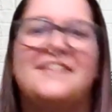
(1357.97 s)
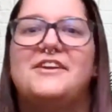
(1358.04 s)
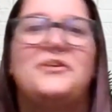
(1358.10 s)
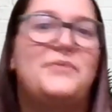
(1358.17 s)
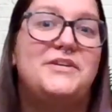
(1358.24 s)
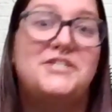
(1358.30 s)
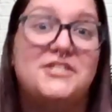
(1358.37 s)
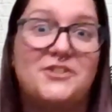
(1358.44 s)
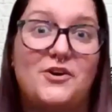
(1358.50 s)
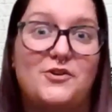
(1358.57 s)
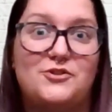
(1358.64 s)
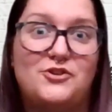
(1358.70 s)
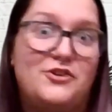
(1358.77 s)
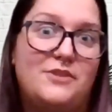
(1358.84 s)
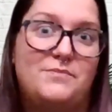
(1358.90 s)
Like we just all
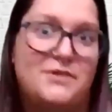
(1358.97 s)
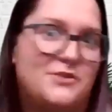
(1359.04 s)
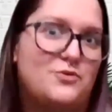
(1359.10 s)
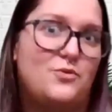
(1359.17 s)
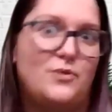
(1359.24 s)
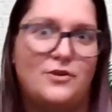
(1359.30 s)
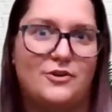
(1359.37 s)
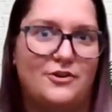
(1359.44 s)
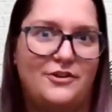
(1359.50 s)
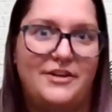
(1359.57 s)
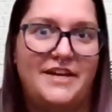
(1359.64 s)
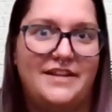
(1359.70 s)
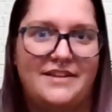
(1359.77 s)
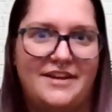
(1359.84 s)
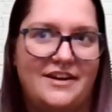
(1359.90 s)
showed up to school
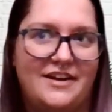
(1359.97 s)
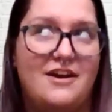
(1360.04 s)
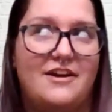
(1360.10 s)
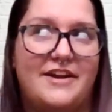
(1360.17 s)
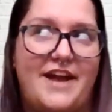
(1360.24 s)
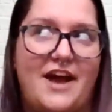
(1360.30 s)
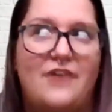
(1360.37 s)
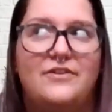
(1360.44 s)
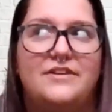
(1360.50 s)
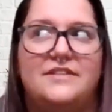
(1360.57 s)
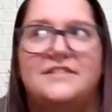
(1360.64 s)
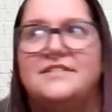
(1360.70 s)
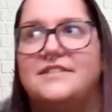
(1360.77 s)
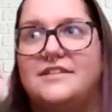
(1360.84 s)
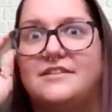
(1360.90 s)
early and like hung out in
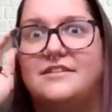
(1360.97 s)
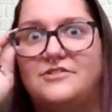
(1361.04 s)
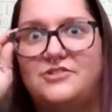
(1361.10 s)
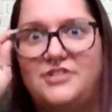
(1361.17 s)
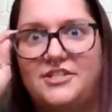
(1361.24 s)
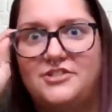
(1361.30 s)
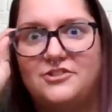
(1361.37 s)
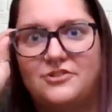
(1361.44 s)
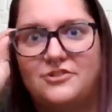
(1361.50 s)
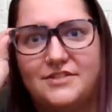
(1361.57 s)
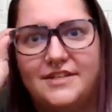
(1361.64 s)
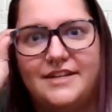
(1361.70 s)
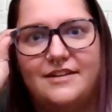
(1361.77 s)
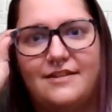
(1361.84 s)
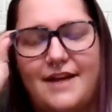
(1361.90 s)
this English teacher's
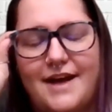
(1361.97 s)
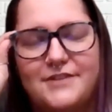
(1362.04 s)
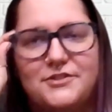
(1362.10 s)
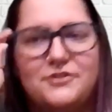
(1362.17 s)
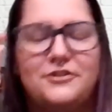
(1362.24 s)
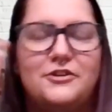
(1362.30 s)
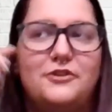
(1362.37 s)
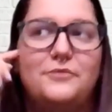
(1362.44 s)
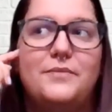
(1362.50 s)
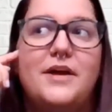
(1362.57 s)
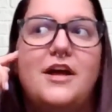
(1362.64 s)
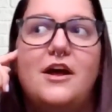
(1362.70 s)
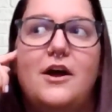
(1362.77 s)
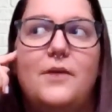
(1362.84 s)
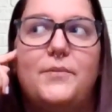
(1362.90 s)
like classroom,
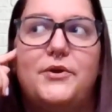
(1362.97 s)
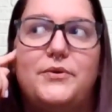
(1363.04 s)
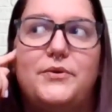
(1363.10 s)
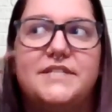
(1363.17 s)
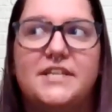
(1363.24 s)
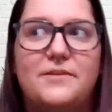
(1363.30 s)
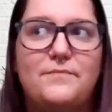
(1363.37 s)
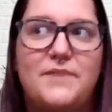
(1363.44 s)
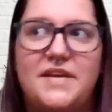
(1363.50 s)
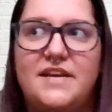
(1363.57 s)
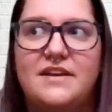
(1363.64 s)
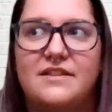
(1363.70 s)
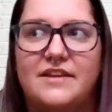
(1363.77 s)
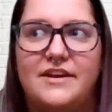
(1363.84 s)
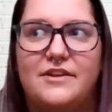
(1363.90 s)
but it was like
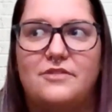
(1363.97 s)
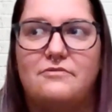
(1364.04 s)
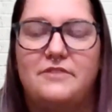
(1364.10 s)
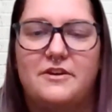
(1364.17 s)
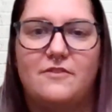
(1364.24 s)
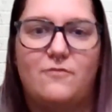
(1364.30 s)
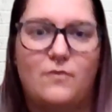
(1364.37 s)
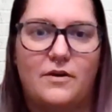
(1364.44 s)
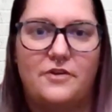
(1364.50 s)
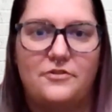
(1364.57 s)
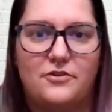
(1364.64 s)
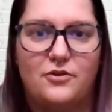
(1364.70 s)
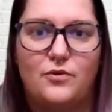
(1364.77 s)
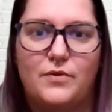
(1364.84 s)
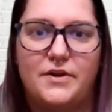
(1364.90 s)
me and like 3 or 4
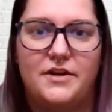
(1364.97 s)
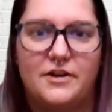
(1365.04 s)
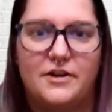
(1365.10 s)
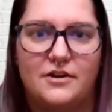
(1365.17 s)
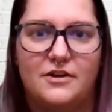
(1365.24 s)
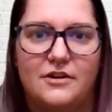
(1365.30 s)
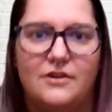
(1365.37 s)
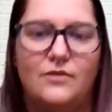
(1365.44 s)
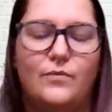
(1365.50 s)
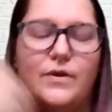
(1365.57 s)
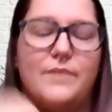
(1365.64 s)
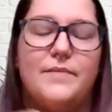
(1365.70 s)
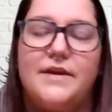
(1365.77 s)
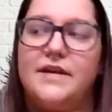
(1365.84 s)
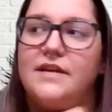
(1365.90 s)
other queer
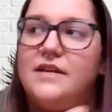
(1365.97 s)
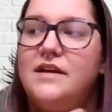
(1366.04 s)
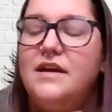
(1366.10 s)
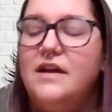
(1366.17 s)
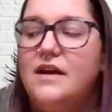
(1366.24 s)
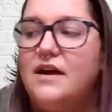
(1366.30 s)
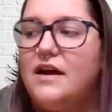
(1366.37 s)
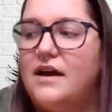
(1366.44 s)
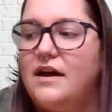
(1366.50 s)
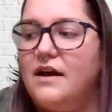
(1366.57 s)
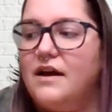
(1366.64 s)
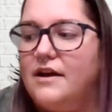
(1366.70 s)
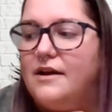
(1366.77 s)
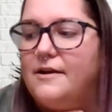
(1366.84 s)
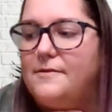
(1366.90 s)
women.
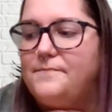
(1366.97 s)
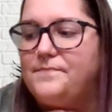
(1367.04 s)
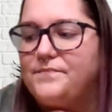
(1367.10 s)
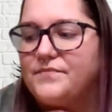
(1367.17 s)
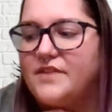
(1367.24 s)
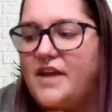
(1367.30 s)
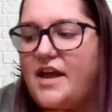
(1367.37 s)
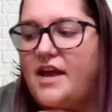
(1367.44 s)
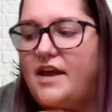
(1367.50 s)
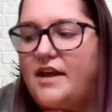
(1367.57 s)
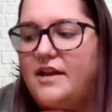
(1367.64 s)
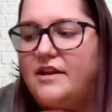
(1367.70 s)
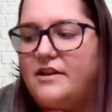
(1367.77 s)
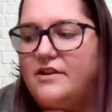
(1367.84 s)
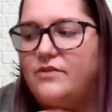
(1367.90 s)

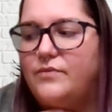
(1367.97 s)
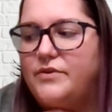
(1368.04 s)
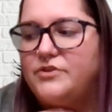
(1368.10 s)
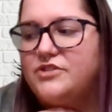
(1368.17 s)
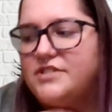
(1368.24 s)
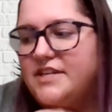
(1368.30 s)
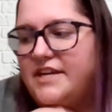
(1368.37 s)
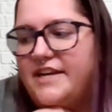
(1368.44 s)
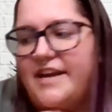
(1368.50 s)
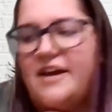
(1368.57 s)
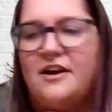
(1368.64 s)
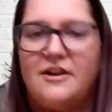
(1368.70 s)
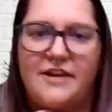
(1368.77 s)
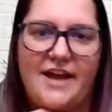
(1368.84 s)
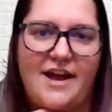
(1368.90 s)
And we just like
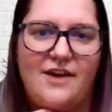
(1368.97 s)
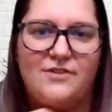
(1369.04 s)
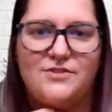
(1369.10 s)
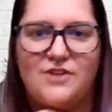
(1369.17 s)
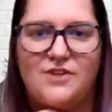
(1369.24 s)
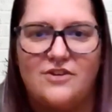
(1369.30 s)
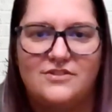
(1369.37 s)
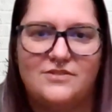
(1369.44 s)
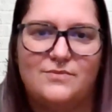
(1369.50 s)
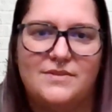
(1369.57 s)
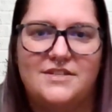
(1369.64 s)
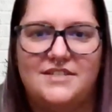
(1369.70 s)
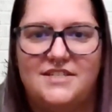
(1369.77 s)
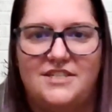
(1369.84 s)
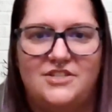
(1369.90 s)
hung out, talked
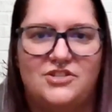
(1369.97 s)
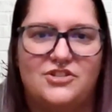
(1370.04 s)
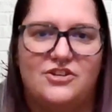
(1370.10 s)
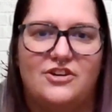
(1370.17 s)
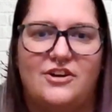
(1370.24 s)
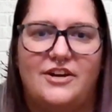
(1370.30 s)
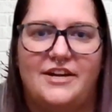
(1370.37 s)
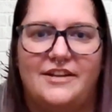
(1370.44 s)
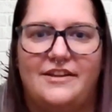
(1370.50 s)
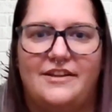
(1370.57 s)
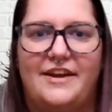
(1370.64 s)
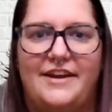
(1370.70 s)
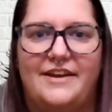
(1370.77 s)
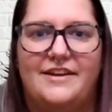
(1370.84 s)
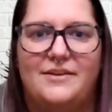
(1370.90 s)
with the teacher, and
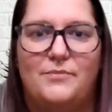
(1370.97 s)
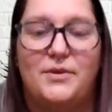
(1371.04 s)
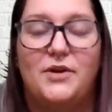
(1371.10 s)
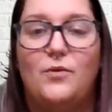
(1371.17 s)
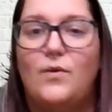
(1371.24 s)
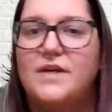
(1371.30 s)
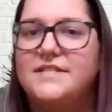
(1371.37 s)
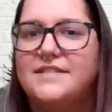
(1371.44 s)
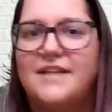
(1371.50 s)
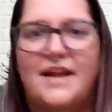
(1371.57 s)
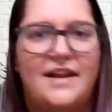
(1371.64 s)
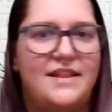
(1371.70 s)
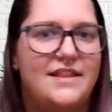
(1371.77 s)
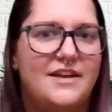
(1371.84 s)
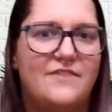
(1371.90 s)
like, but it wasn't
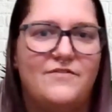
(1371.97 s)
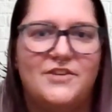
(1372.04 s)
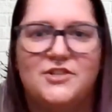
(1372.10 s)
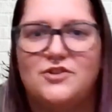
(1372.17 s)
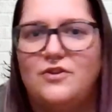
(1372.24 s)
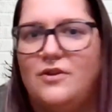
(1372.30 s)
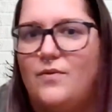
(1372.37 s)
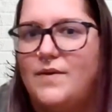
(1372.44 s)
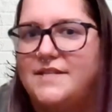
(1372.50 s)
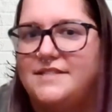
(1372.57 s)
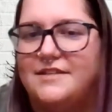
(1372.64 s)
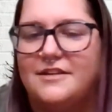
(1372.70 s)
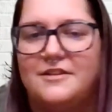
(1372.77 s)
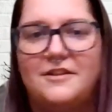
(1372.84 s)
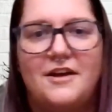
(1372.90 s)
anything official. It
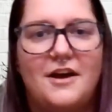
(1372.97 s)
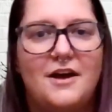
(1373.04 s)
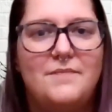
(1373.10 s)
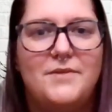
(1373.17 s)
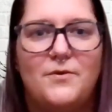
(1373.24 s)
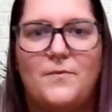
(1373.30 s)
wasn't a club.